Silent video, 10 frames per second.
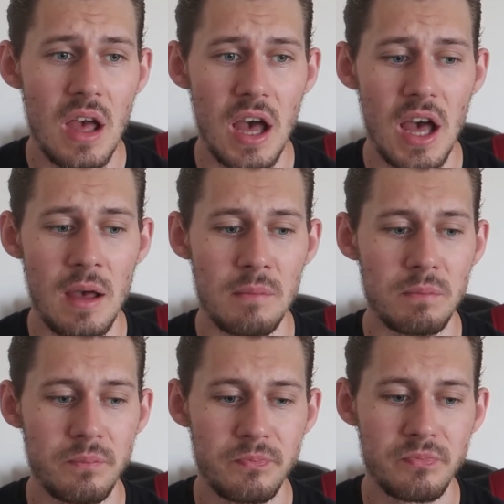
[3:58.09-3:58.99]

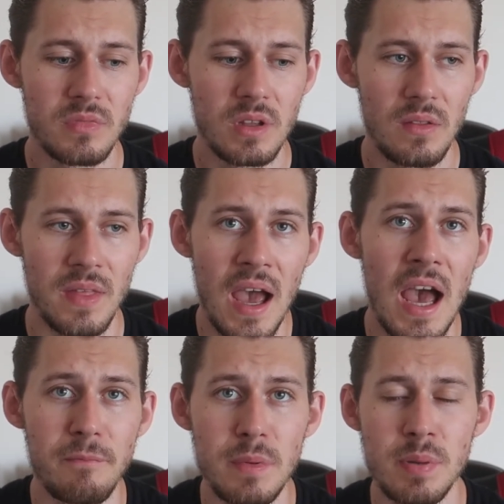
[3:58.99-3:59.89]
that
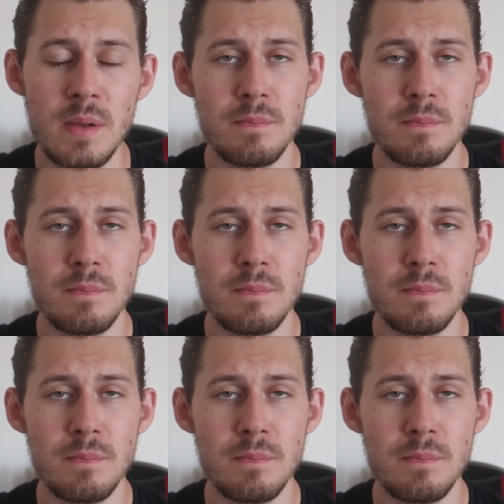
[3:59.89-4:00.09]
have been